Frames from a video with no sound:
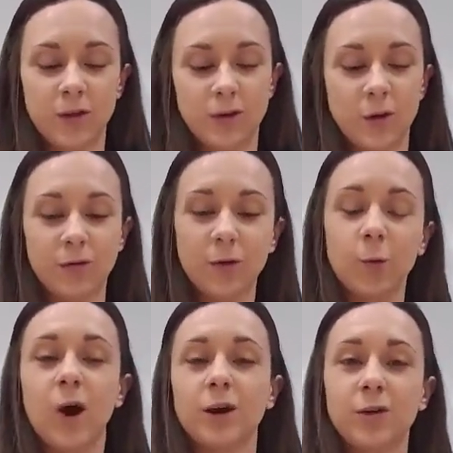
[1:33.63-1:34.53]
So every
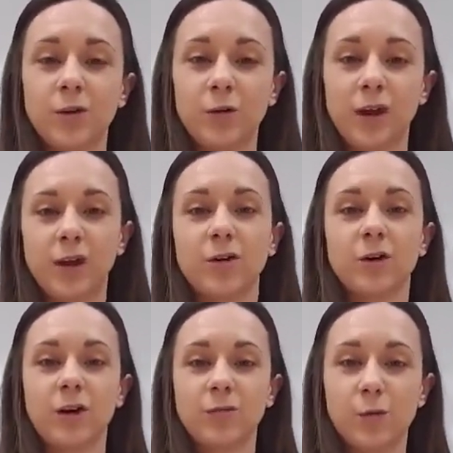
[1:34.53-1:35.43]
wire you get, you're
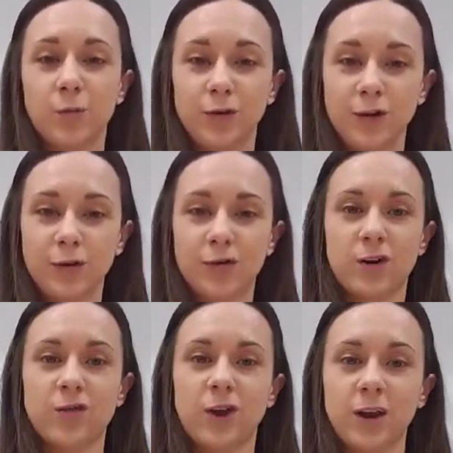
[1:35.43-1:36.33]
going to have to
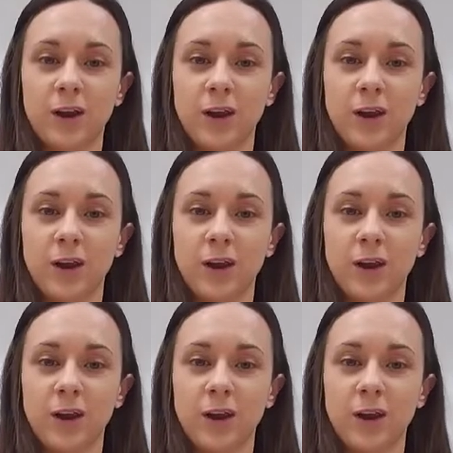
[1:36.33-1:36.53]
pre-stretch it